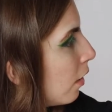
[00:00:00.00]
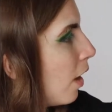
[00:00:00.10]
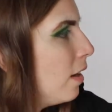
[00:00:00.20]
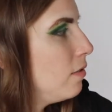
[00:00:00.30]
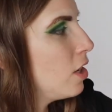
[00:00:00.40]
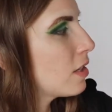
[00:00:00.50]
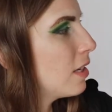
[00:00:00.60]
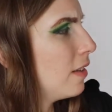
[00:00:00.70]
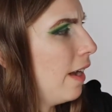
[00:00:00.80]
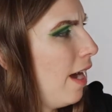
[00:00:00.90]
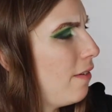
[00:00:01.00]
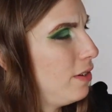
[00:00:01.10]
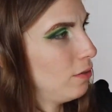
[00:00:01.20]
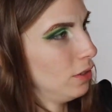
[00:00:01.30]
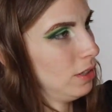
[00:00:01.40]
or I just guess I
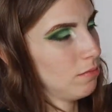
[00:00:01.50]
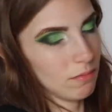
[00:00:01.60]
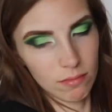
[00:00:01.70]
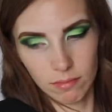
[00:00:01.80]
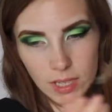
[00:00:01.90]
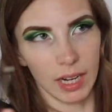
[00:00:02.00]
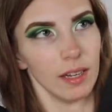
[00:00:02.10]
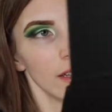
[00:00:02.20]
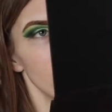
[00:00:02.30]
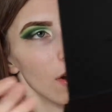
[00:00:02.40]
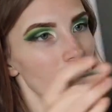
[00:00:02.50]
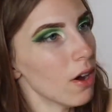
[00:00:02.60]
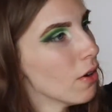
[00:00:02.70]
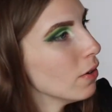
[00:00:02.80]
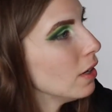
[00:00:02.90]
haven't really technically,
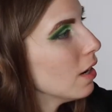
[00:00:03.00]
oh